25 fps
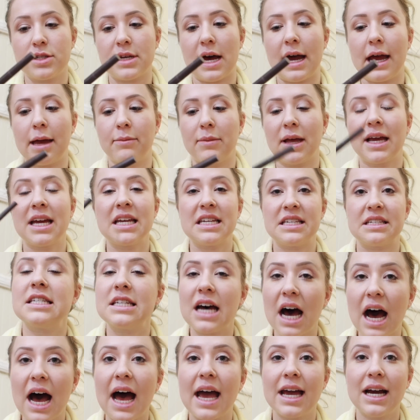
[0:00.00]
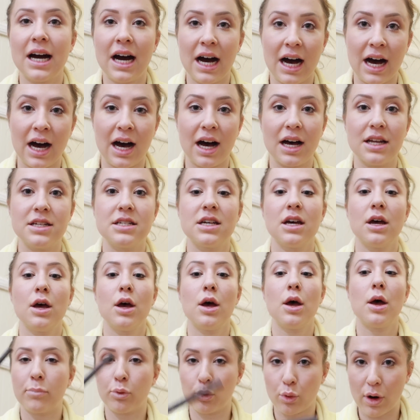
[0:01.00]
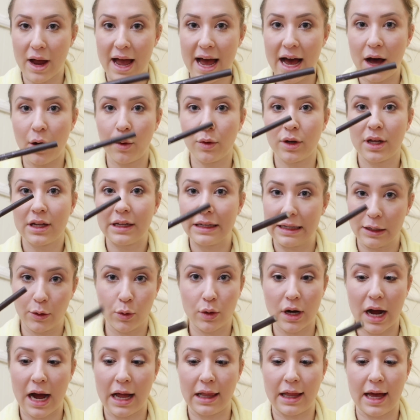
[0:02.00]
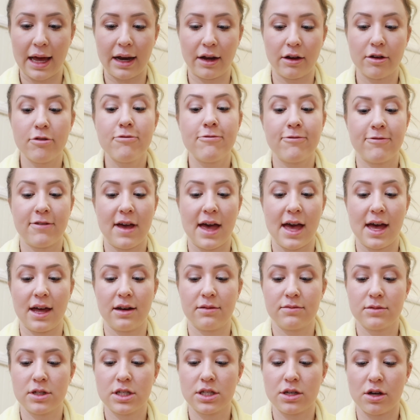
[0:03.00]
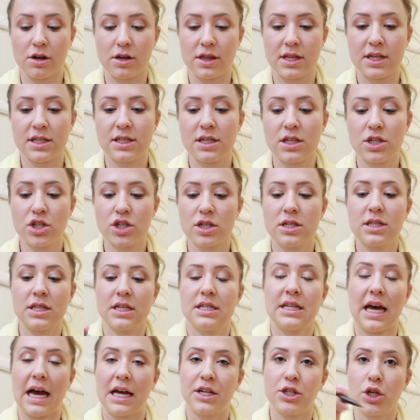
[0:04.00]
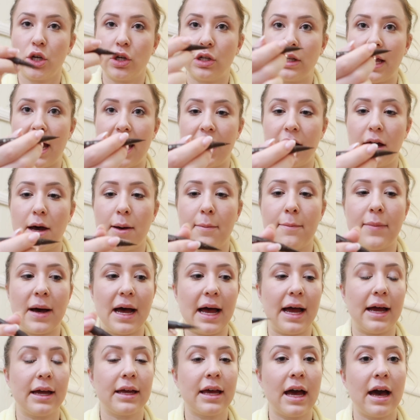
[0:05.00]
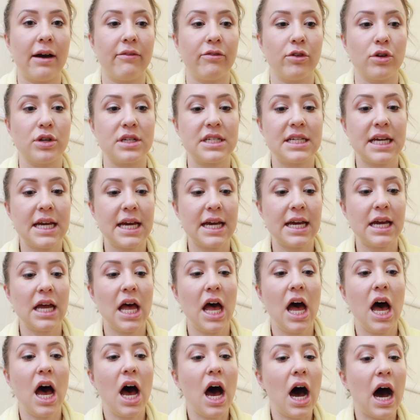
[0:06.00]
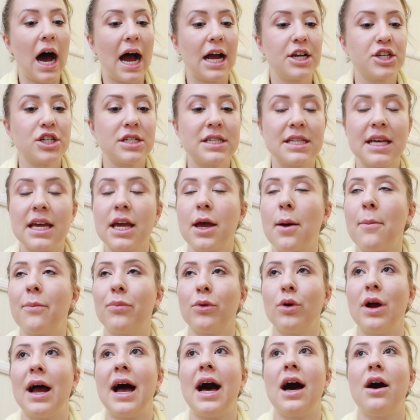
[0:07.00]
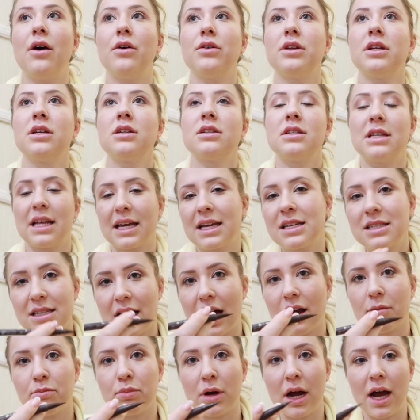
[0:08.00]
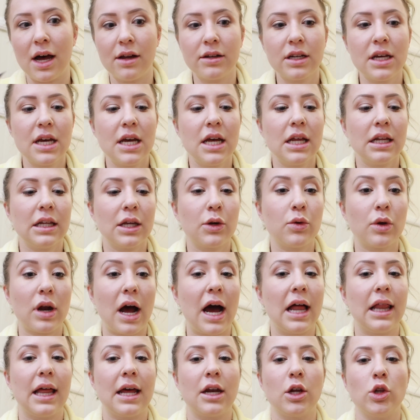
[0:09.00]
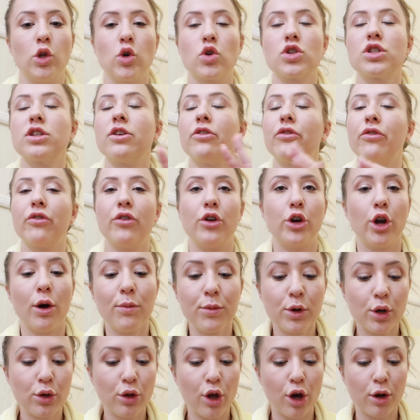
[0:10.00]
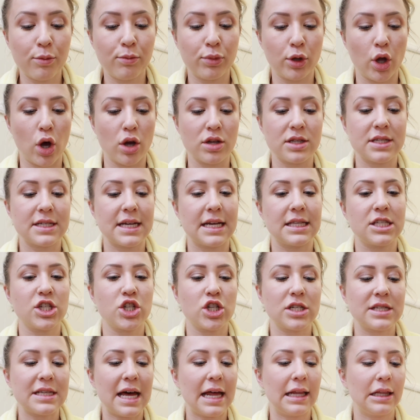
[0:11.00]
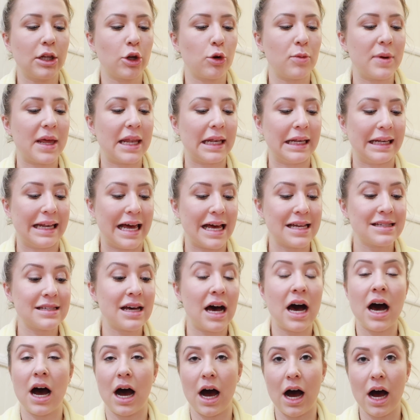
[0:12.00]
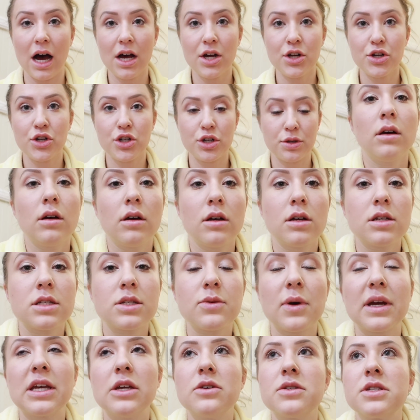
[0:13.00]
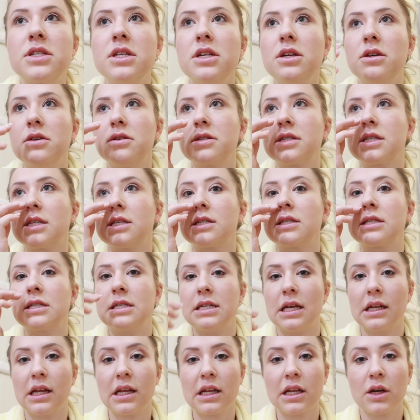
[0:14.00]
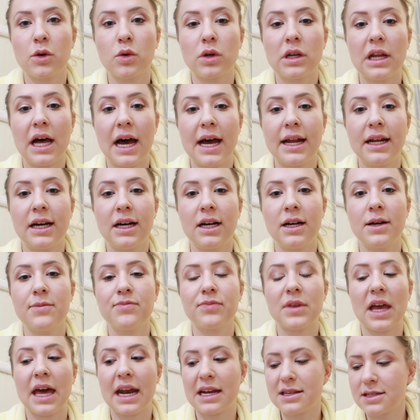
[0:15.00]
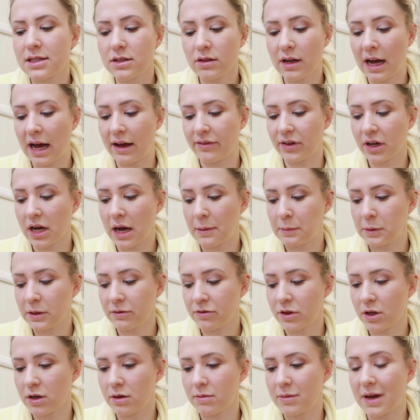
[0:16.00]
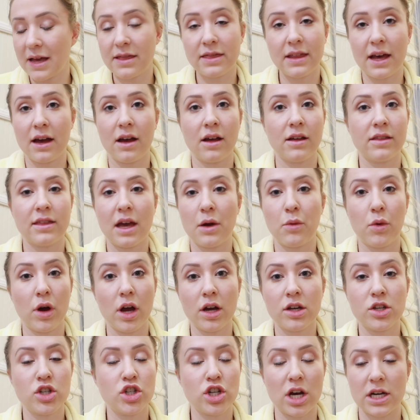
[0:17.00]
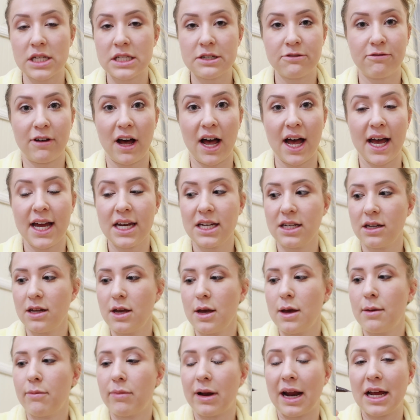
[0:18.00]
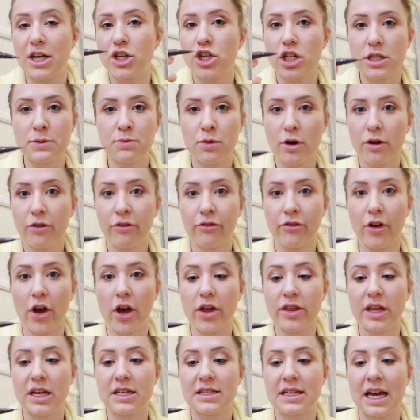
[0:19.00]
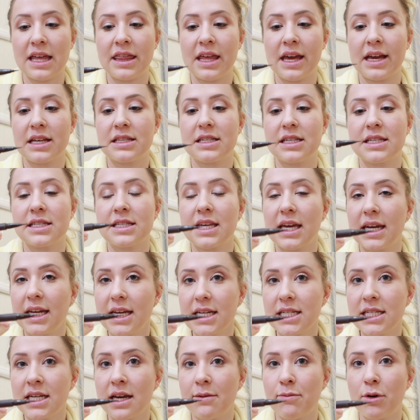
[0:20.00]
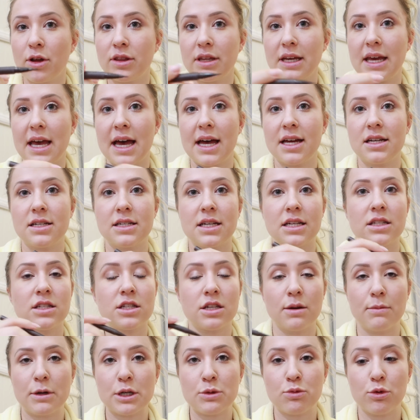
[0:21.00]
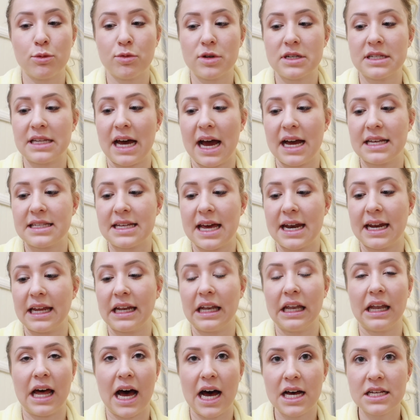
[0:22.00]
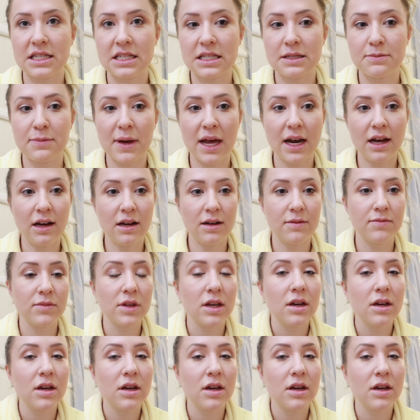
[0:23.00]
I am like a die-hard brown liquid eyeliner fan. So this is just the Tattoo Liner by Kat Von D. I just think brown, like dark brown, liquid eyeliner looks phenomenal on blondes. It's just that little bit less harsh. So I used to use the Stiller liquid liner, and I still have a couple of them, and they work just fine, but I just prefer this. I think it's a skinnier tip on the end. It's so much more precise and it lasts better.